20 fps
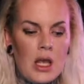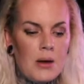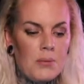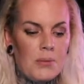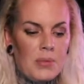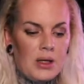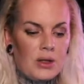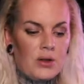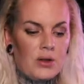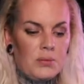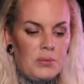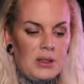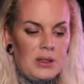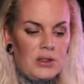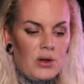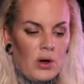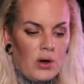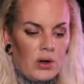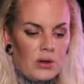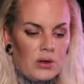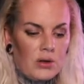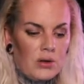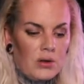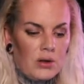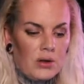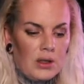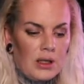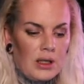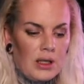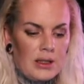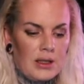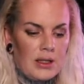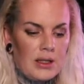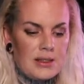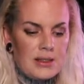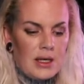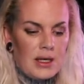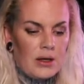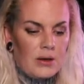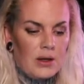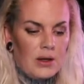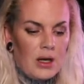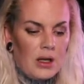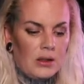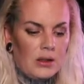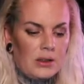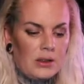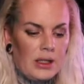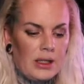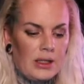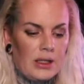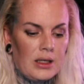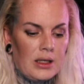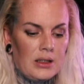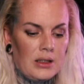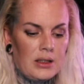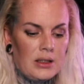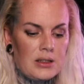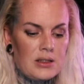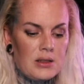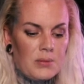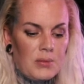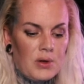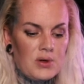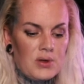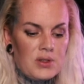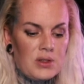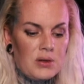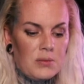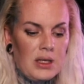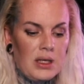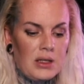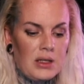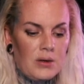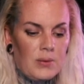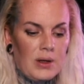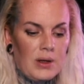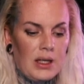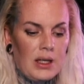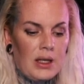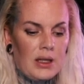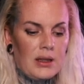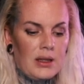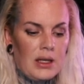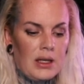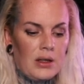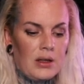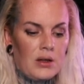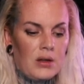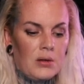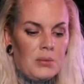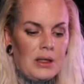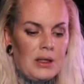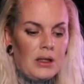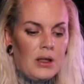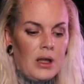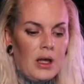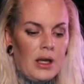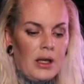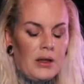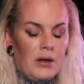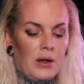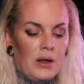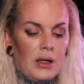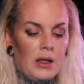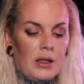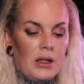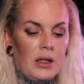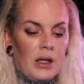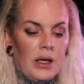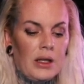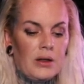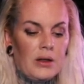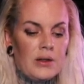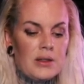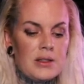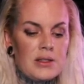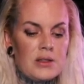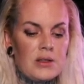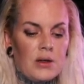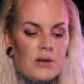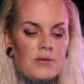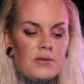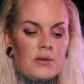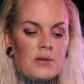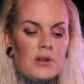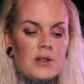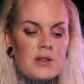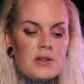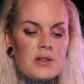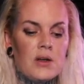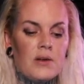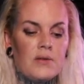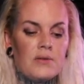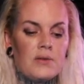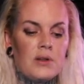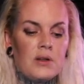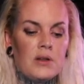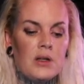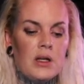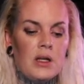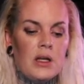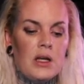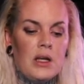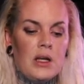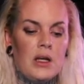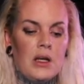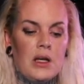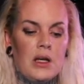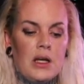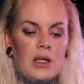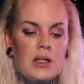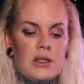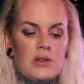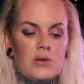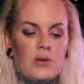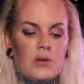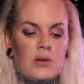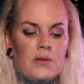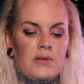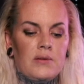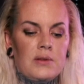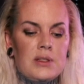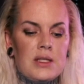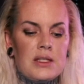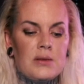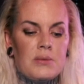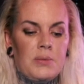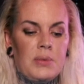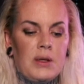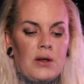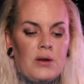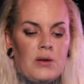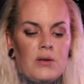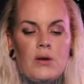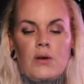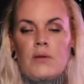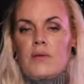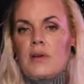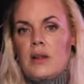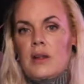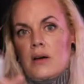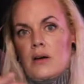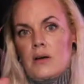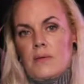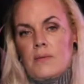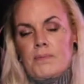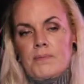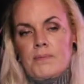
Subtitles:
but it could be darker in this area like it's supposed to be in a way, and then it could be lighter and lighter and softer and sort of disappear over there.